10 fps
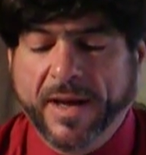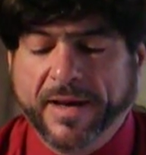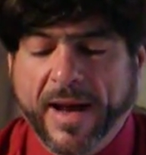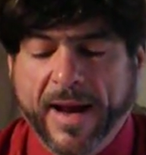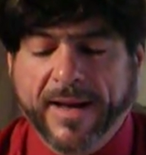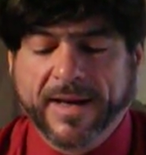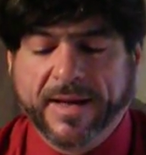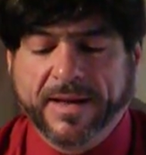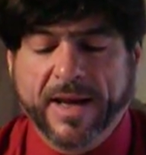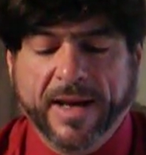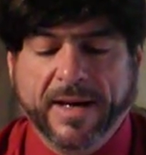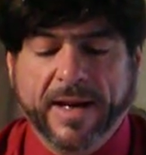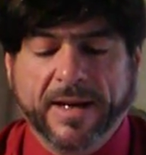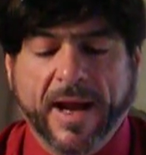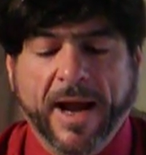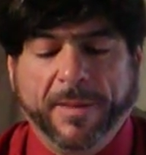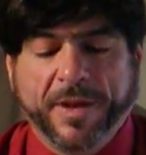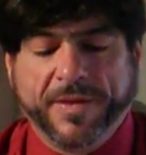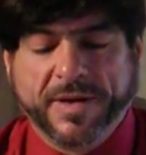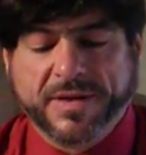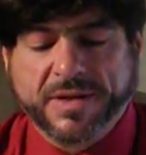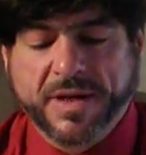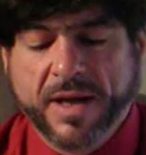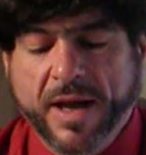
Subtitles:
an agate, and an amethyst.